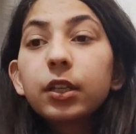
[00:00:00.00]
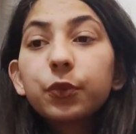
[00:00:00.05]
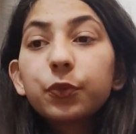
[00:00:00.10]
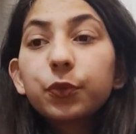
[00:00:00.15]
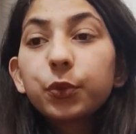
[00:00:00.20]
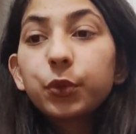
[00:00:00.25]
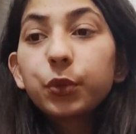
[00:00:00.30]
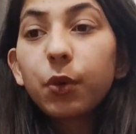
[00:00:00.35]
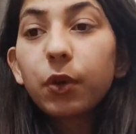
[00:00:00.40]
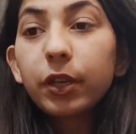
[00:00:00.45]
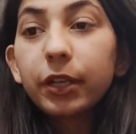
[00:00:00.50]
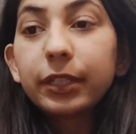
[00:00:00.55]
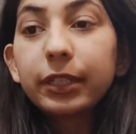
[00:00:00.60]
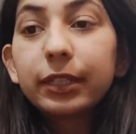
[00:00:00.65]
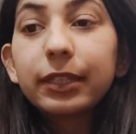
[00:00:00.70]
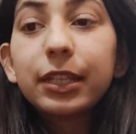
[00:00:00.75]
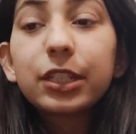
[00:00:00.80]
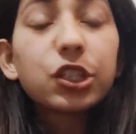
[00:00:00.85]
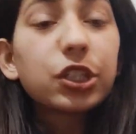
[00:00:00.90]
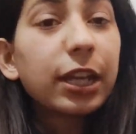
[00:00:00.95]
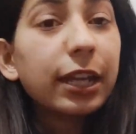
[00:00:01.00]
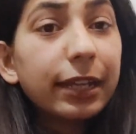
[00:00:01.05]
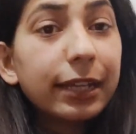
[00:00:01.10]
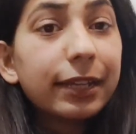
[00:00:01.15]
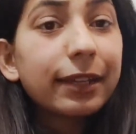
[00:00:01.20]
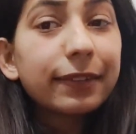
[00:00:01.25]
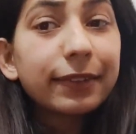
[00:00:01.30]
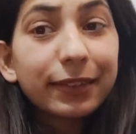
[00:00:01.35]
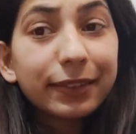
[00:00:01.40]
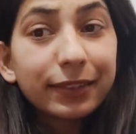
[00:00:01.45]
food quality. Then genetic
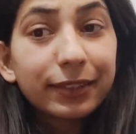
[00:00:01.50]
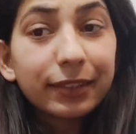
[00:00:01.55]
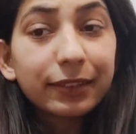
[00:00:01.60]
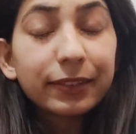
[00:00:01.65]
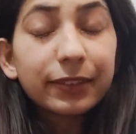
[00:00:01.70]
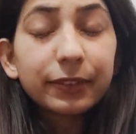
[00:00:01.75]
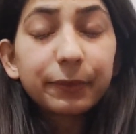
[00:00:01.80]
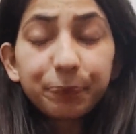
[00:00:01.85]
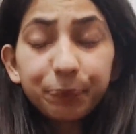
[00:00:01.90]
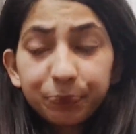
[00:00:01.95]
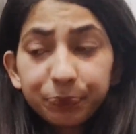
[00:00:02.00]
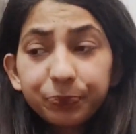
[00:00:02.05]
resistance.